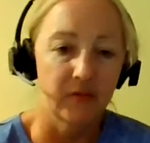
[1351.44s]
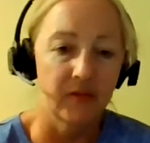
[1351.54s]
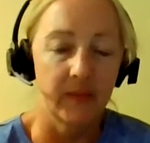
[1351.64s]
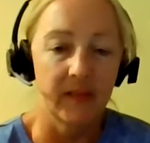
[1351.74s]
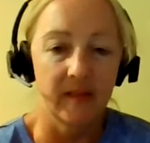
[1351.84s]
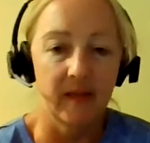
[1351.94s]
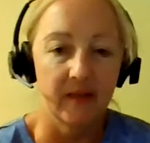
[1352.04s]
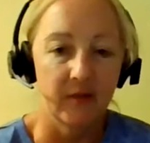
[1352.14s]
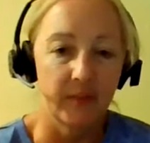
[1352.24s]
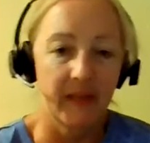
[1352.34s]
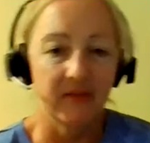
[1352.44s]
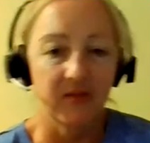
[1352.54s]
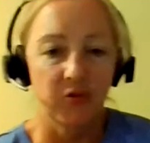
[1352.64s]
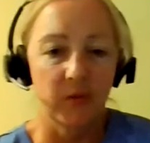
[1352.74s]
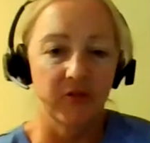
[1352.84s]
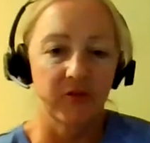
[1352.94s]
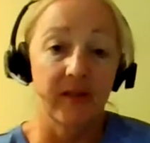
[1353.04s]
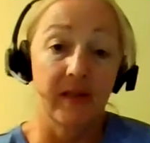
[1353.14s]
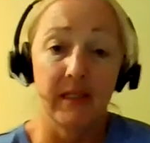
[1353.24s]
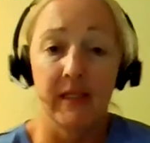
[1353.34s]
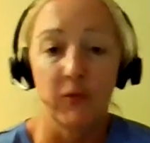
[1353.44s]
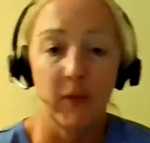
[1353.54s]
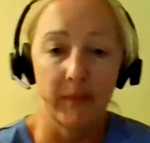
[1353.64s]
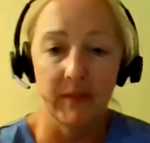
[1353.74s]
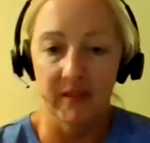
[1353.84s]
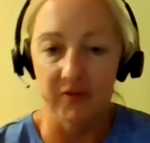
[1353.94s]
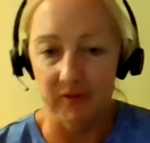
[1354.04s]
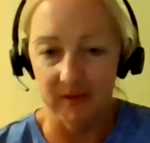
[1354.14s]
somebody got in a bad situation and they need their reputation